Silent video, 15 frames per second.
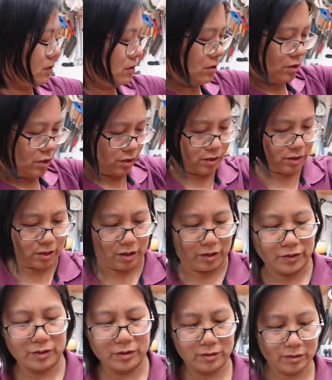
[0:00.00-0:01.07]
just
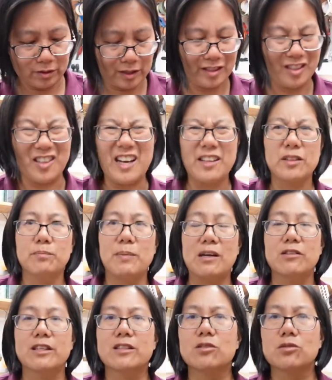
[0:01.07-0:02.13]
on, you know, at the
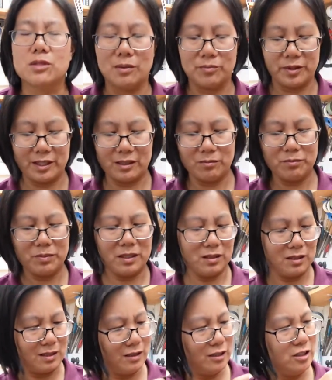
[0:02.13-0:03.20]
barracks or something, but
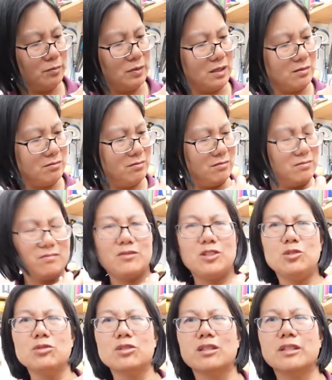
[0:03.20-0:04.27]
a little bit
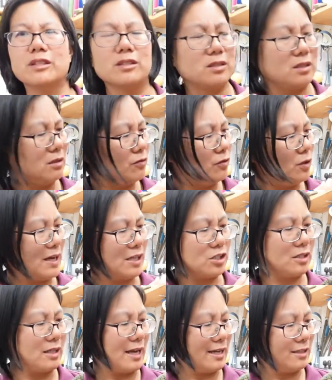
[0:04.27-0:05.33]
useless if you
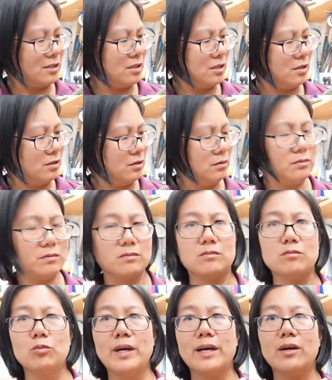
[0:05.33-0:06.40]
actually had to
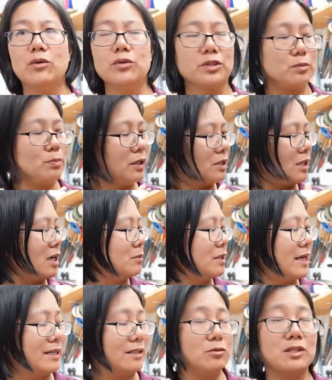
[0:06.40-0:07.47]
wear all this body armor,
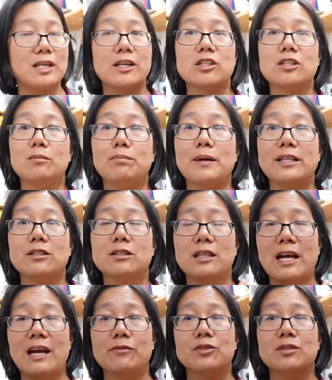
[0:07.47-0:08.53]
and it was actually better
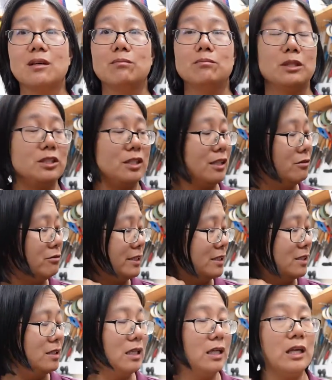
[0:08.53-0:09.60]
to have some
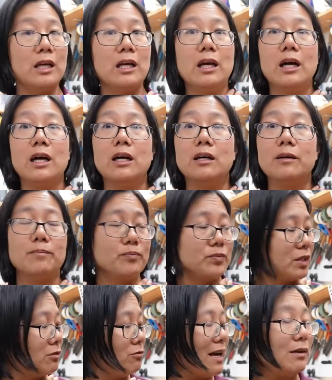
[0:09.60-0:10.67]
material
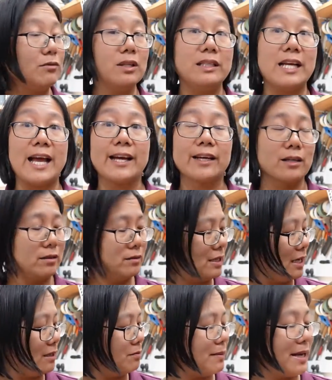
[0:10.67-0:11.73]
around the neck
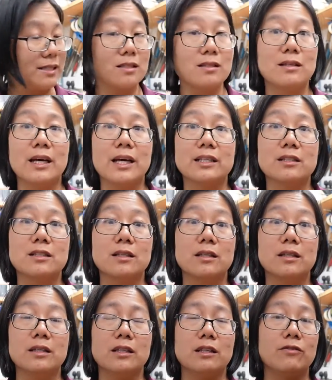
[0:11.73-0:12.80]
that meant that
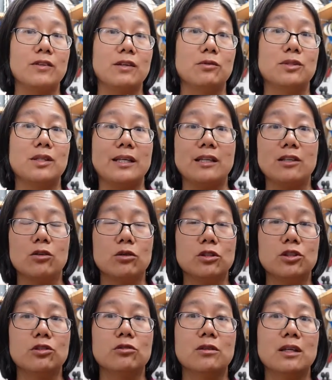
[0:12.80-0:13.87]
if there was any
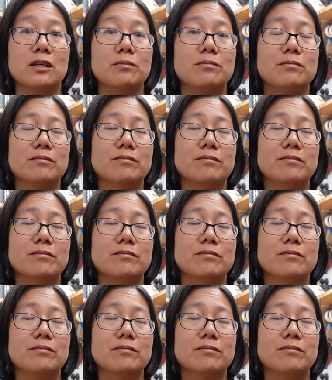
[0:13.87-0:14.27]
cordura